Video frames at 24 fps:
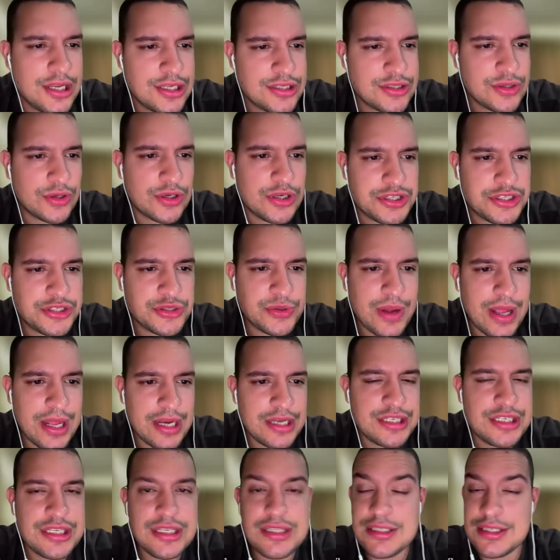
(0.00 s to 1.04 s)
So good
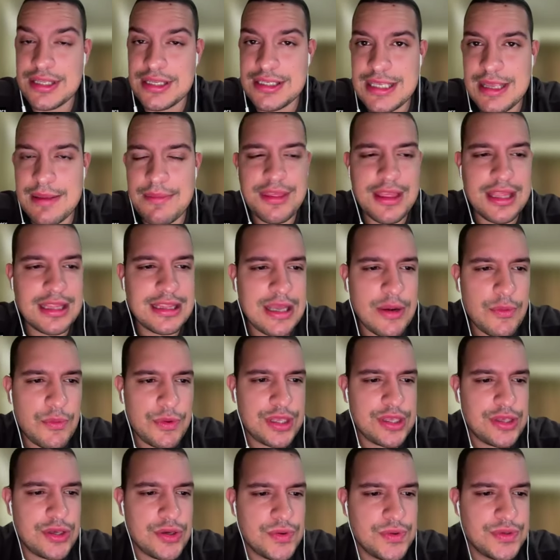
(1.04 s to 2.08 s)
strategy. It's the same thing that
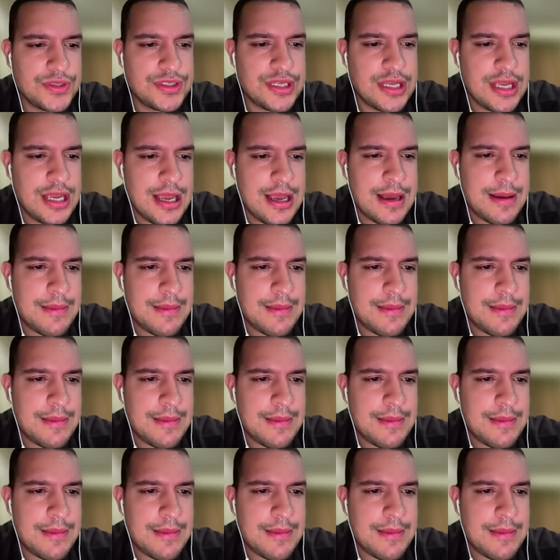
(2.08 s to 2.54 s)
we use.